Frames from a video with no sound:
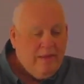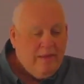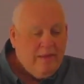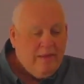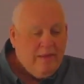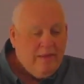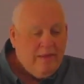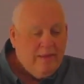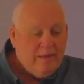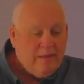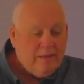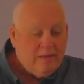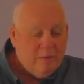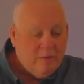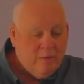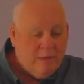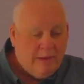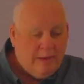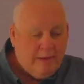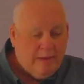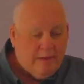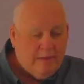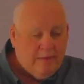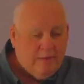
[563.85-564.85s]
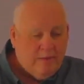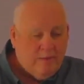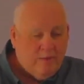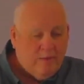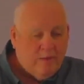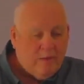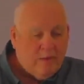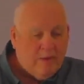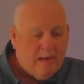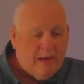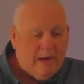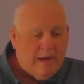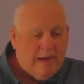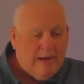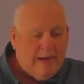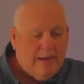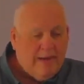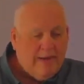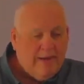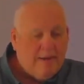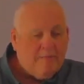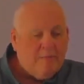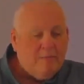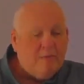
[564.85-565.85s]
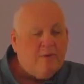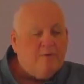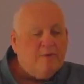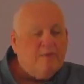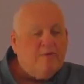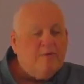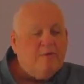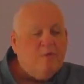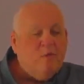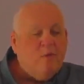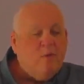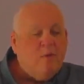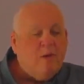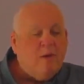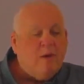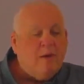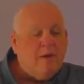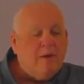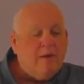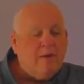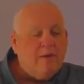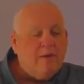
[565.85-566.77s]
this week we're on number four.